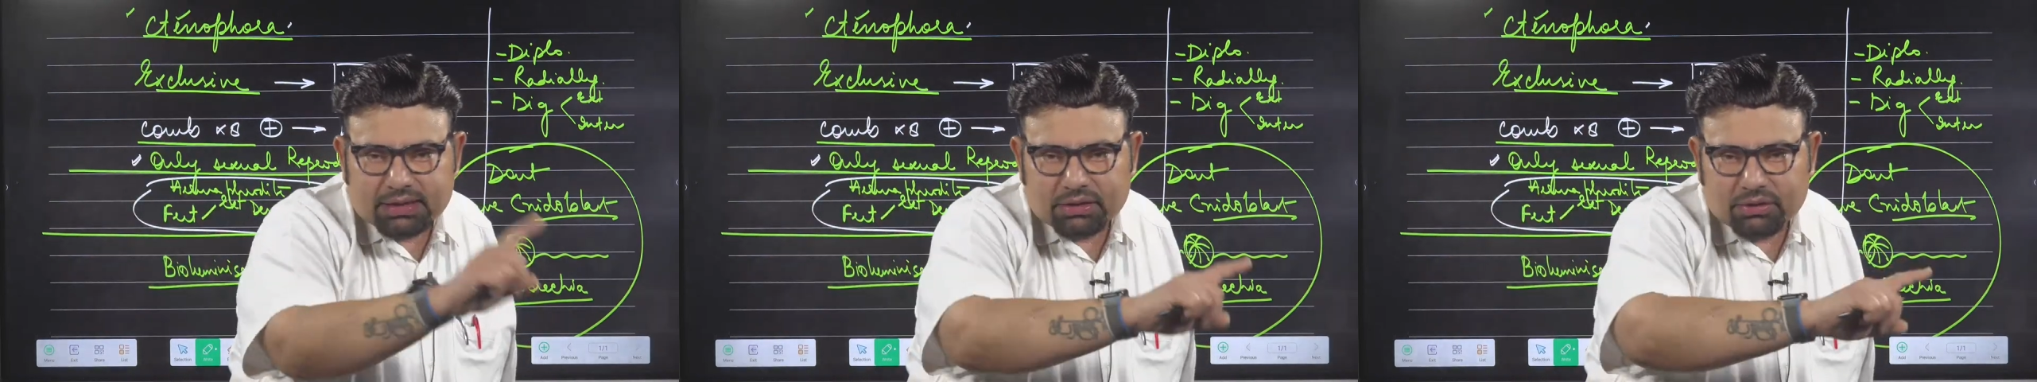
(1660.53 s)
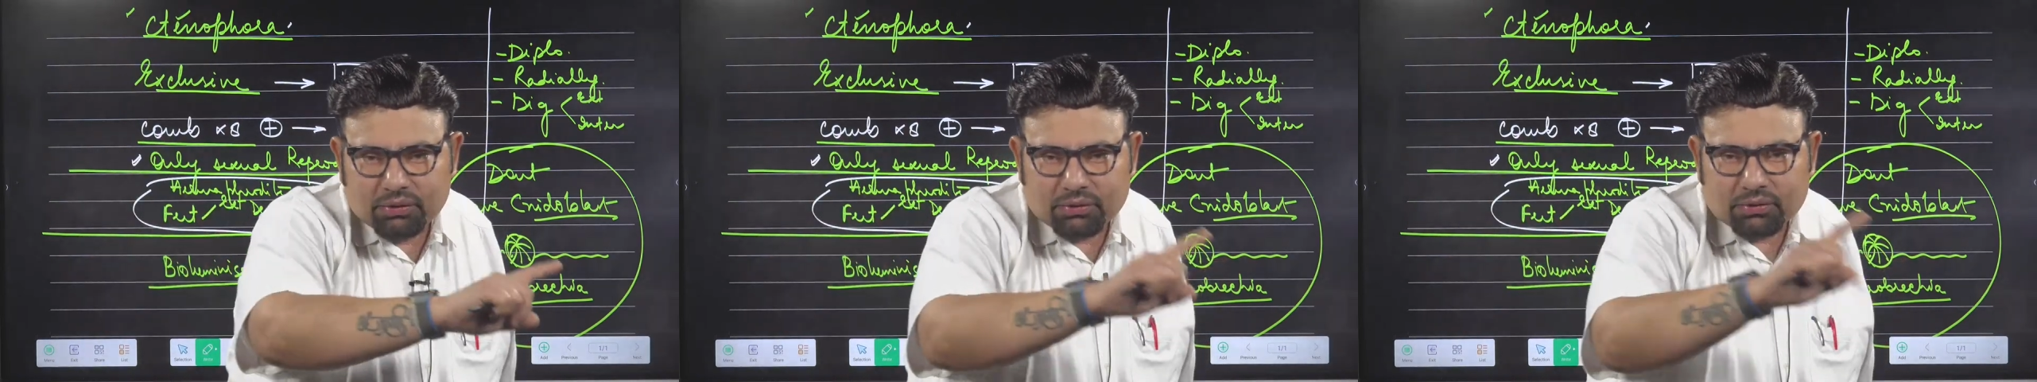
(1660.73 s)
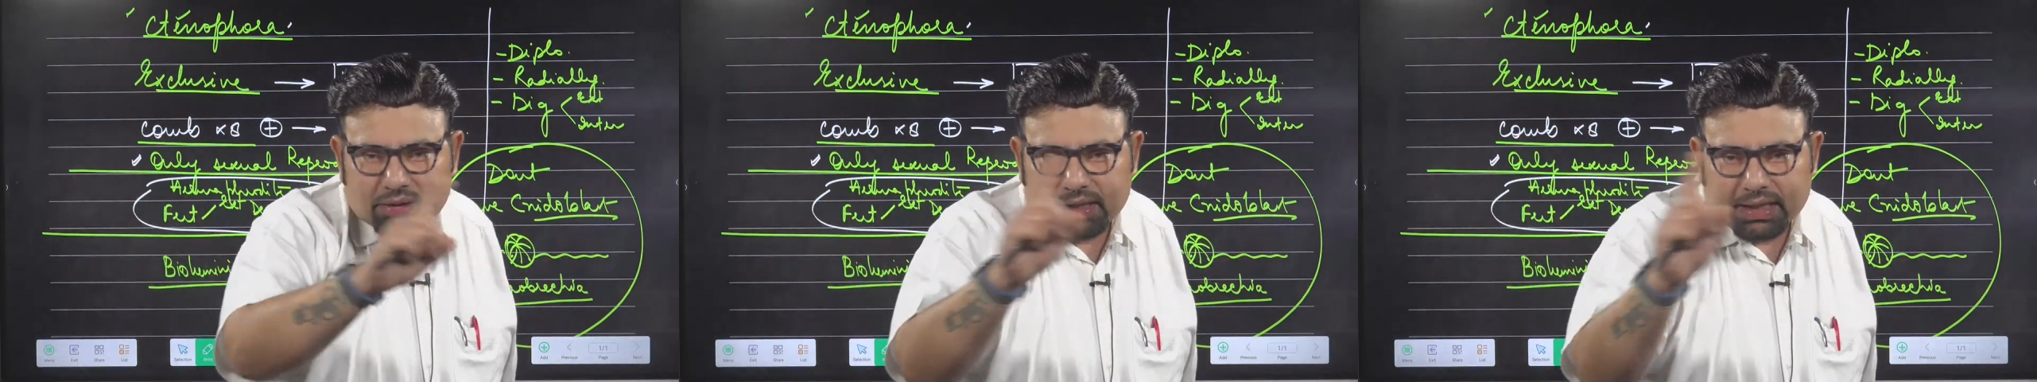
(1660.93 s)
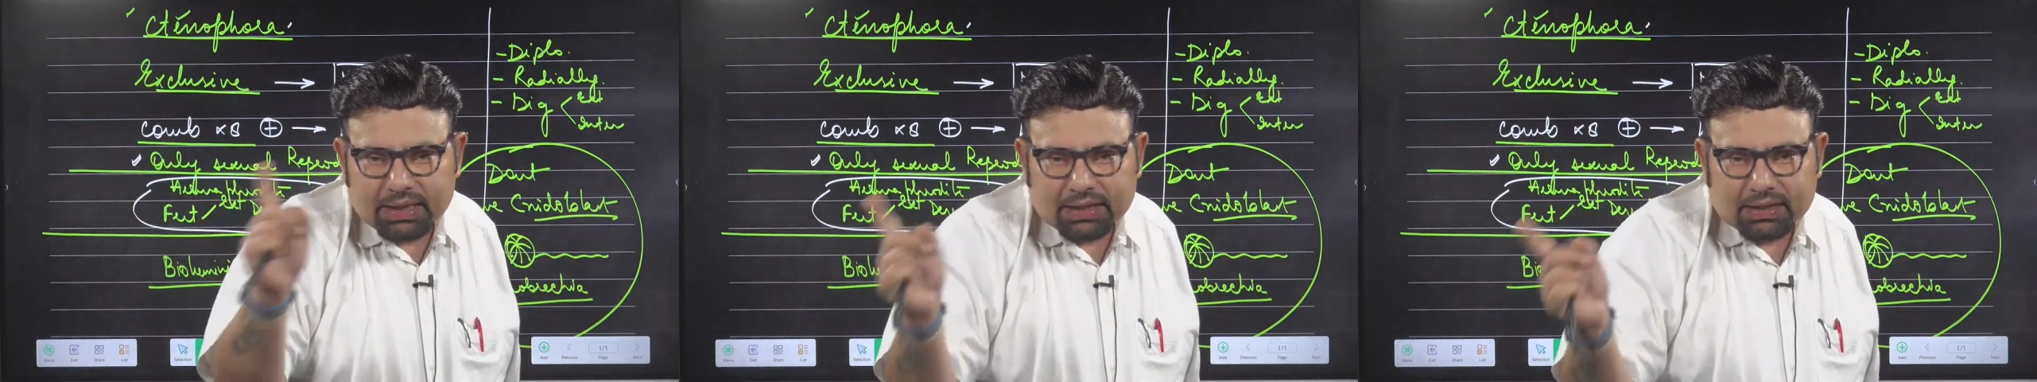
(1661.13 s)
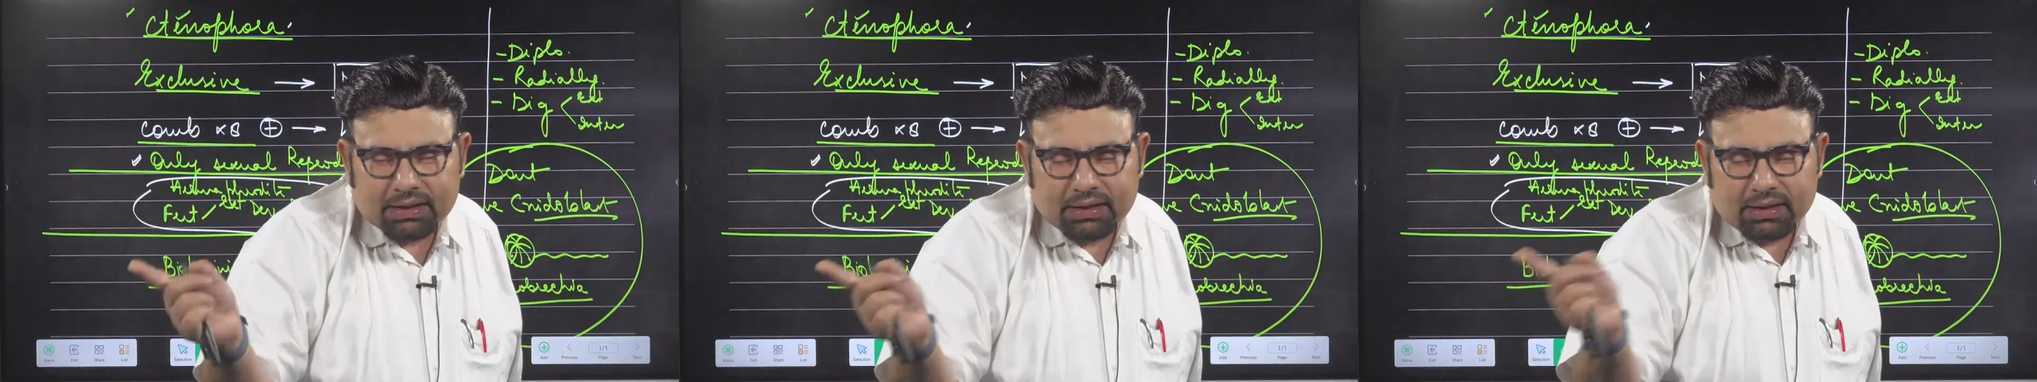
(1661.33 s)
look
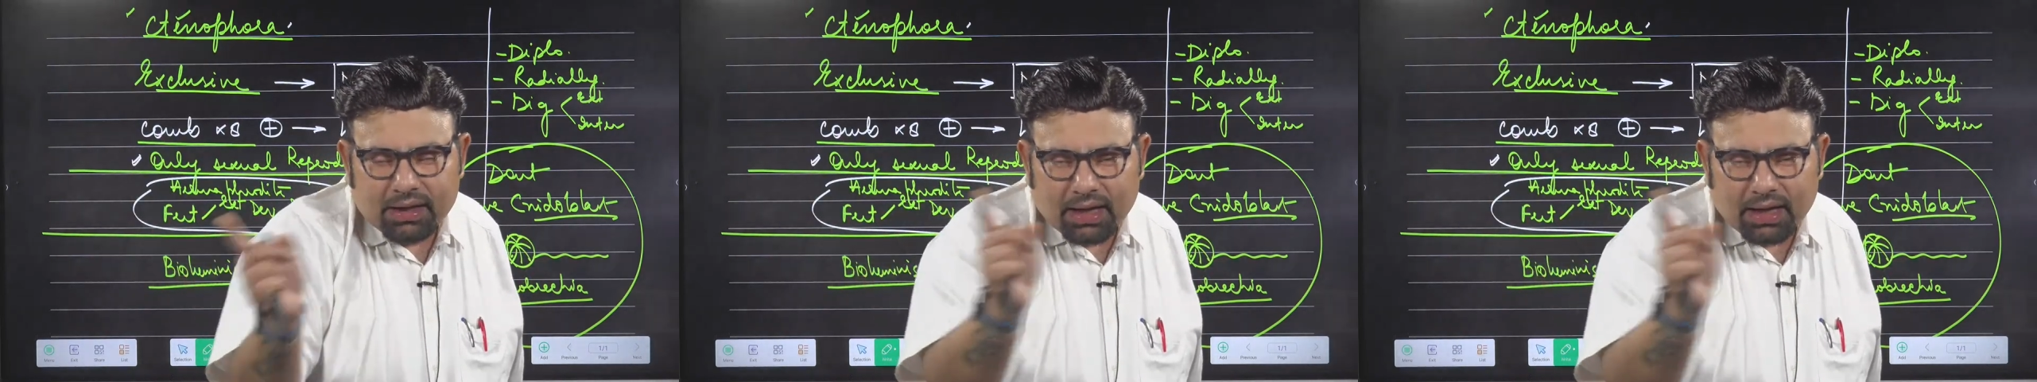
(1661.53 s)
like